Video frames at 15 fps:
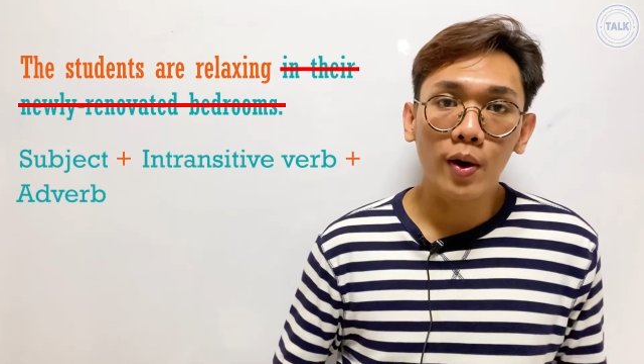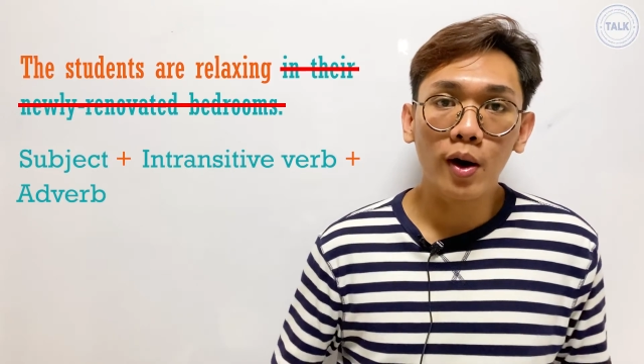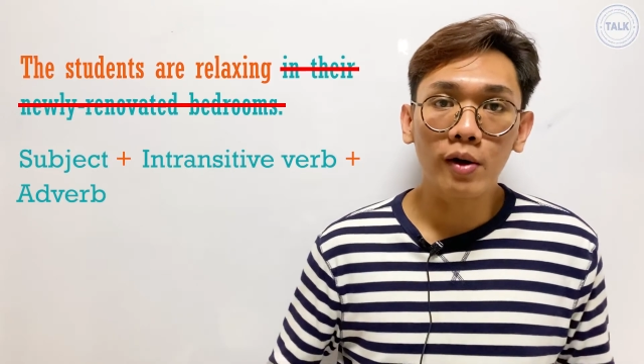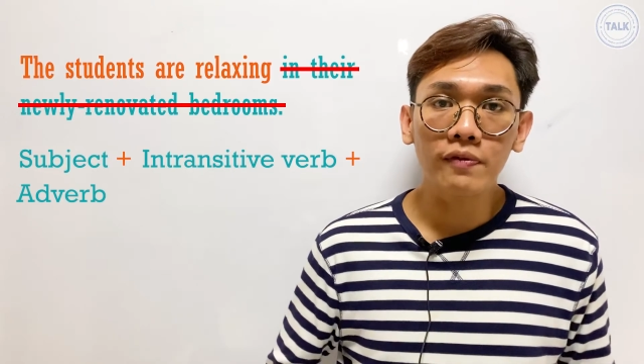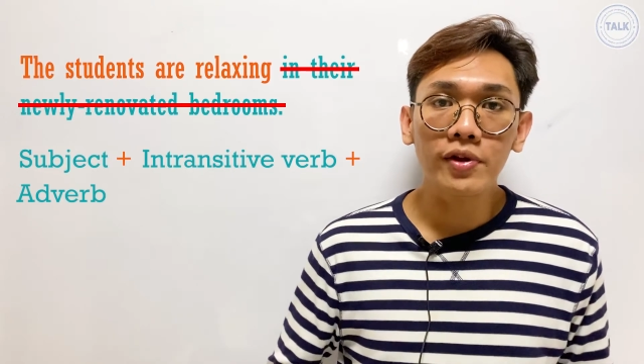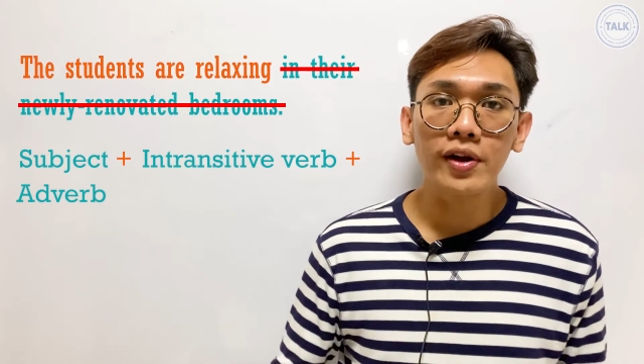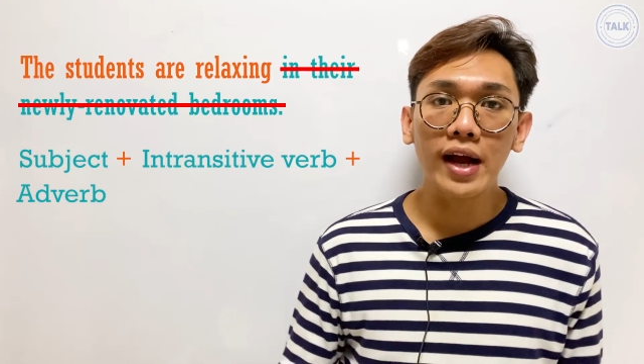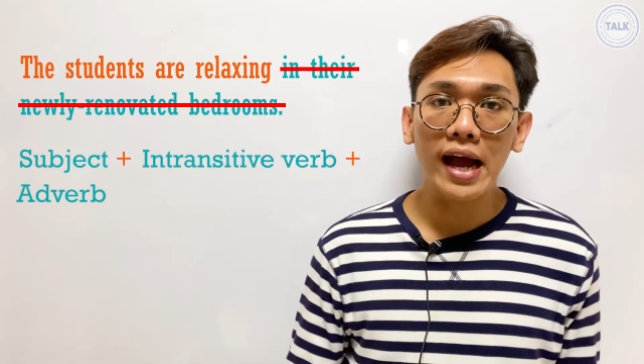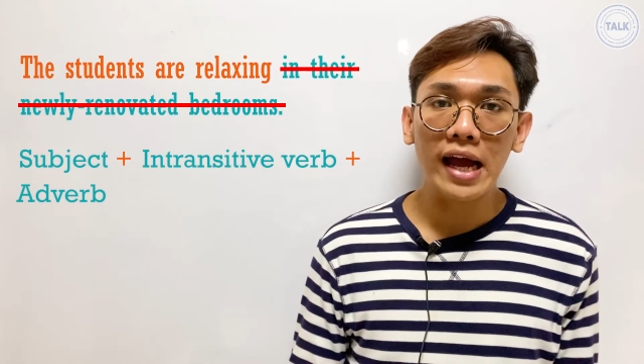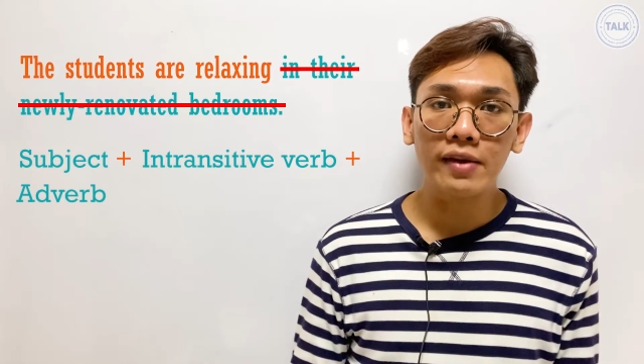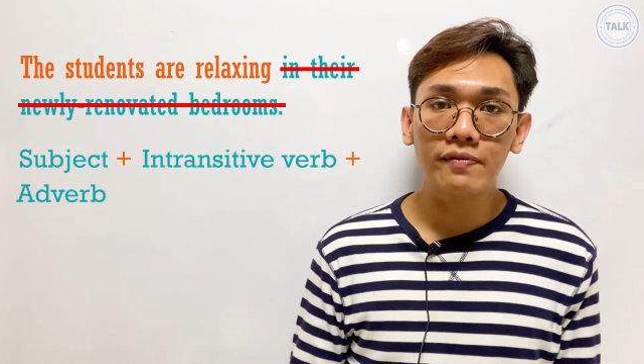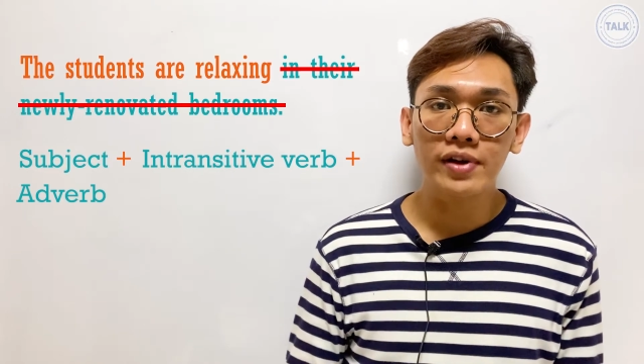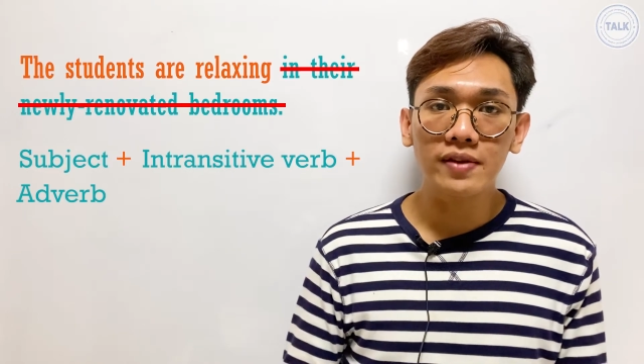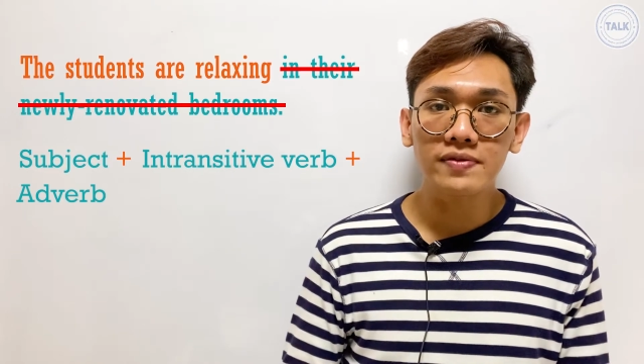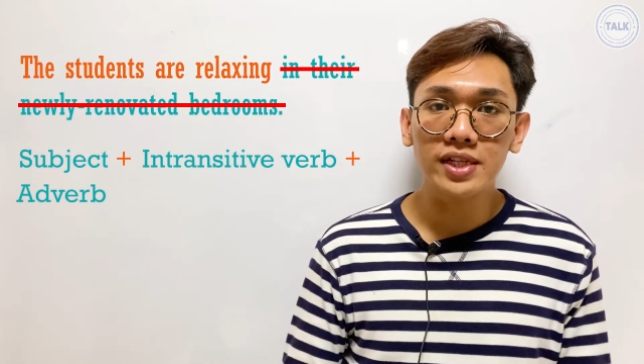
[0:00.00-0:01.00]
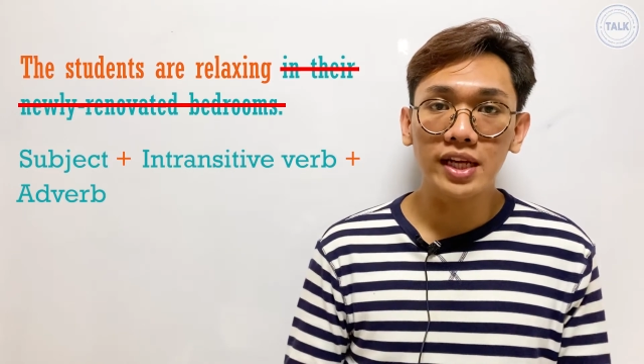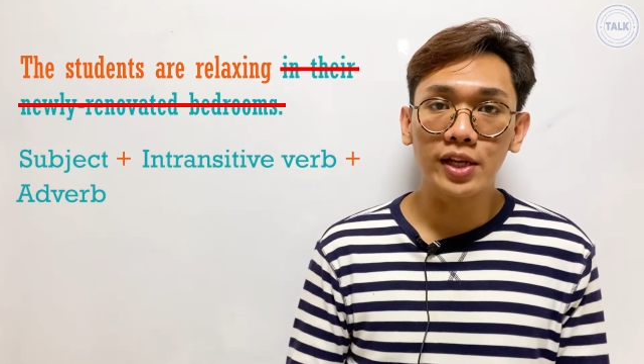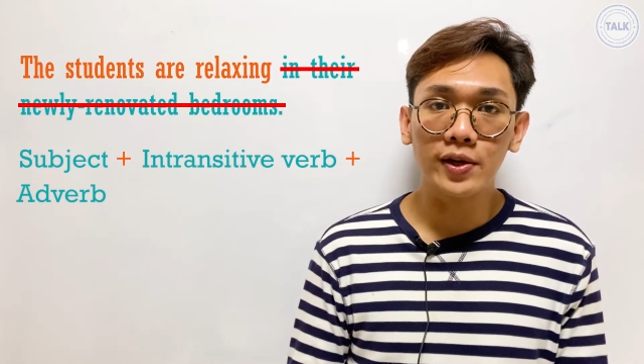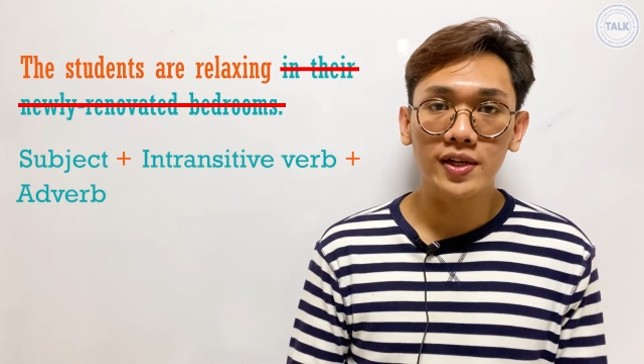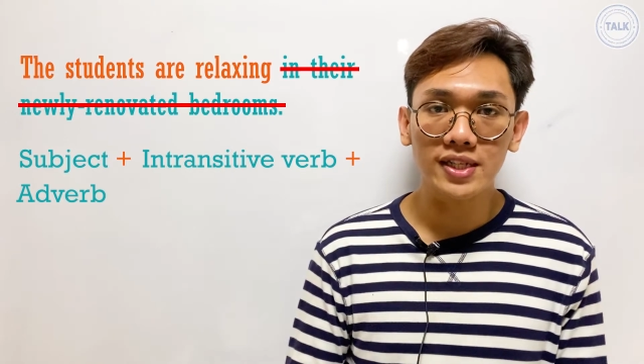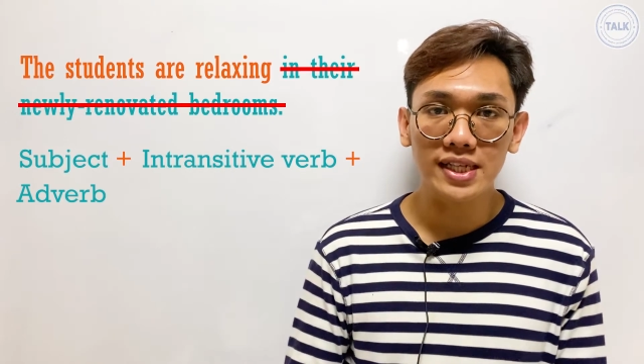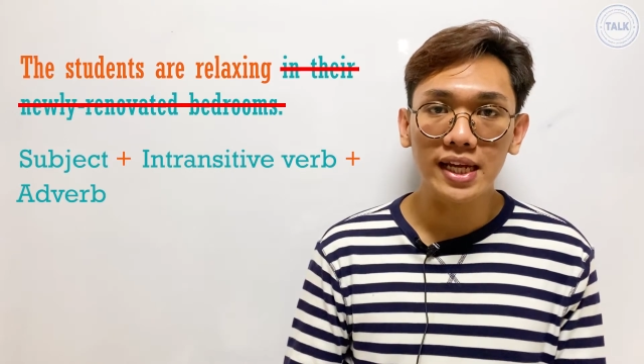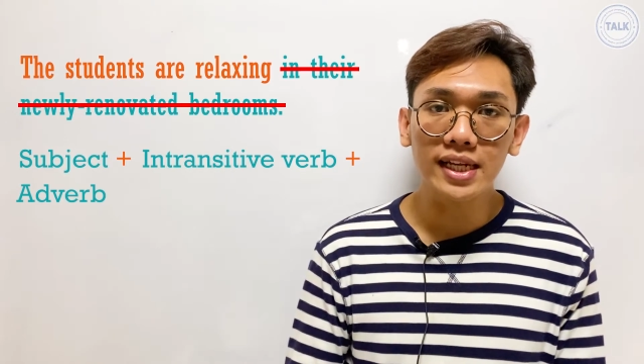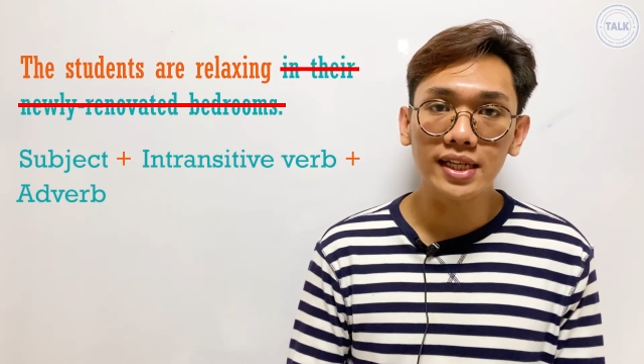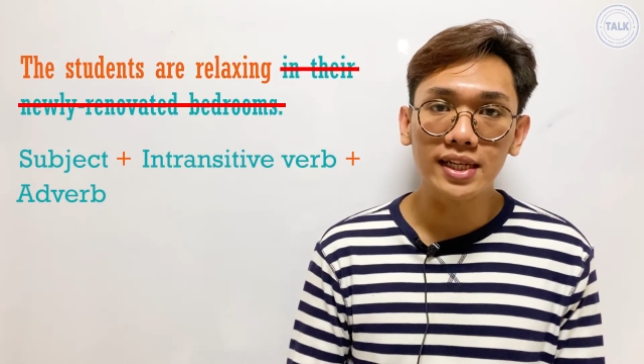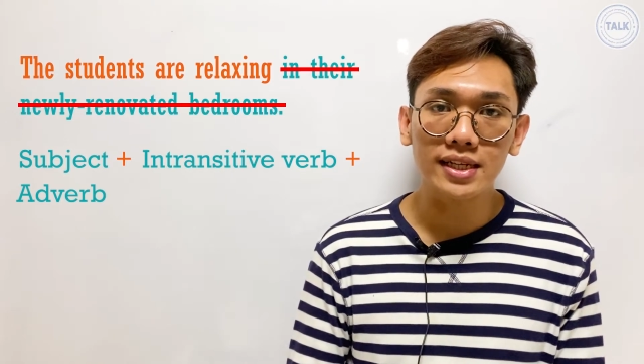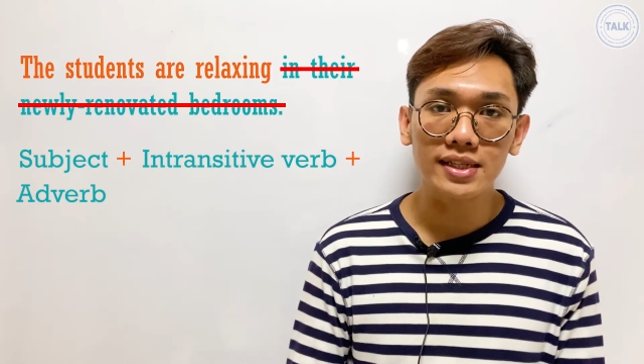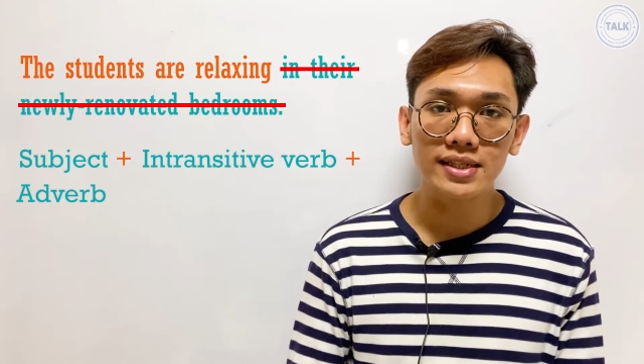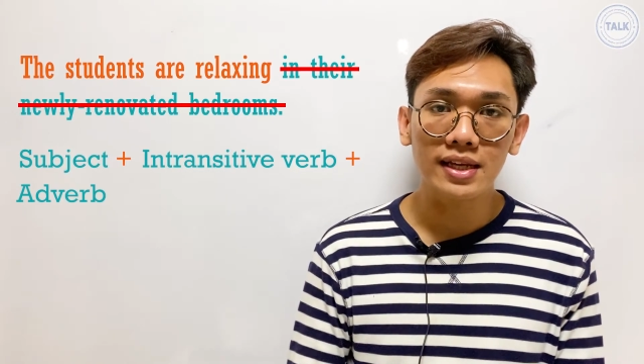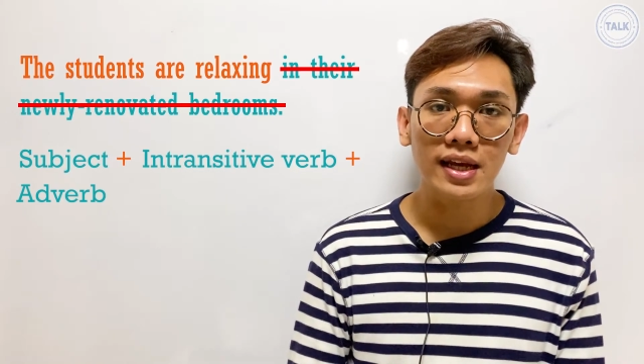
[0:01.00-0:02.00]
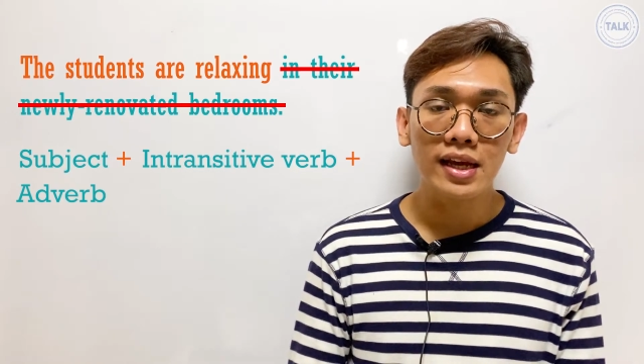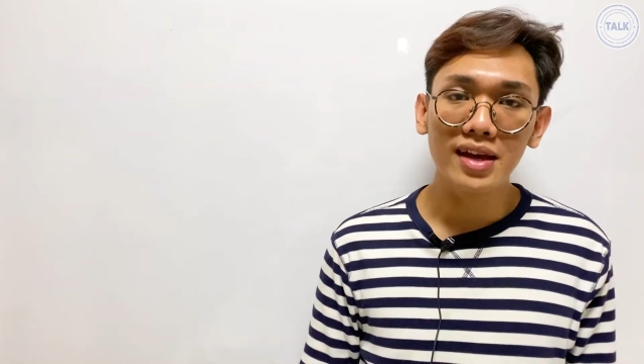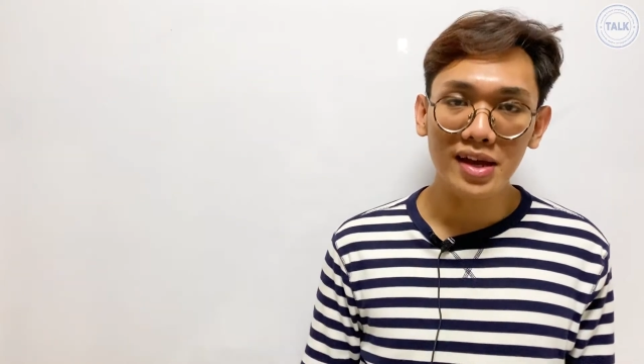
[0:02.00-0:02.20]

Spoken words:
of your adverbs in your sentence.